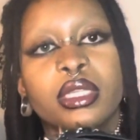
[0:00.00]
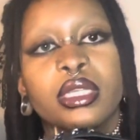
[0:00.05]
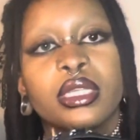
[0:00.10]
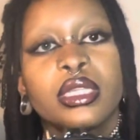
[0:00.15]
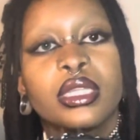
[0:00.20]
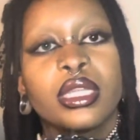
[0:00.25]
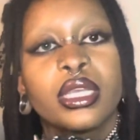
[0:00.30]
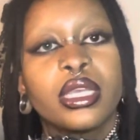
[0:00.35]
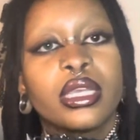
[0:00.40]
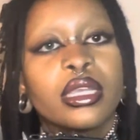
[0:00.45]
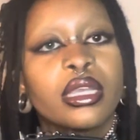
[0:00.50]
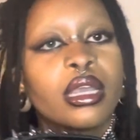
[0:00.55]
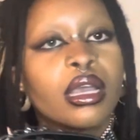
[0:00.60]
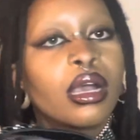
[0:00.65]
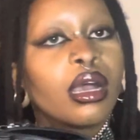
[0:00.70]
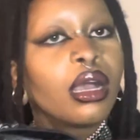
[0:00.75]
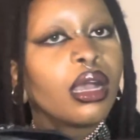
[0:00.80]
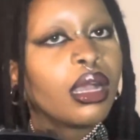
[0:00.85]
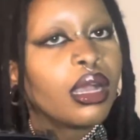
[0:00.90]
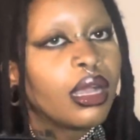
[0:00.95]
Like,
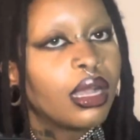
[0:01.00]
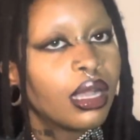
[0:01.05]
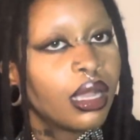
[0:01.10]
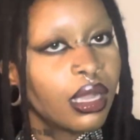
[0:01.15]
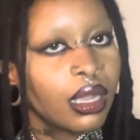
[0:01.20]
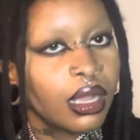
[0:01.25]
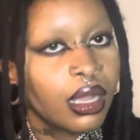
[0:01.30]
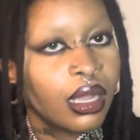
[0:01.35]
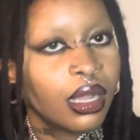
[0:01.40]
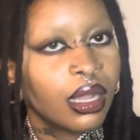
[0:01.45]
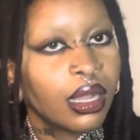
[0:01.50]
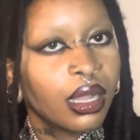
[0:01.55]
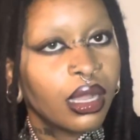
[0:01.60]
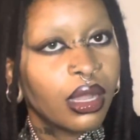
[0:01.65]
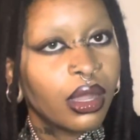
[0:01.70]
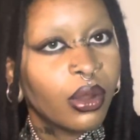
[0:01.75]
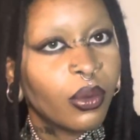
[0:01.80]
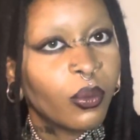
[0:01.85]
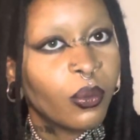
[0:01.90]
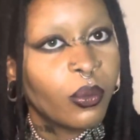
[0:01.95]

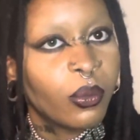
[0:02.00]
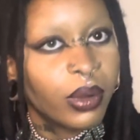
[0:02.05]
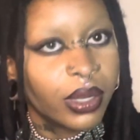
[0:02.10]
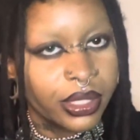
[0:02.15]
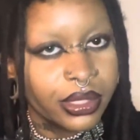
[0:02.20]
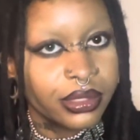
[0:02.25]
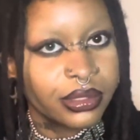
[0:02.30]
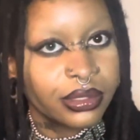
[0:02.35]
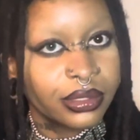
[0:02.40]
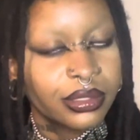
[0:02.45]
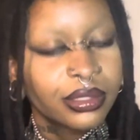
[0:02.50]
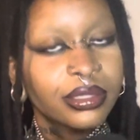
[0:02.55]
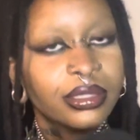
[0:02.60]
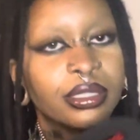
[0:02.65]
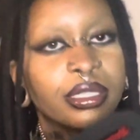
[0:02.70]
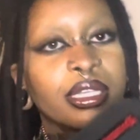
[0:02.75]
what?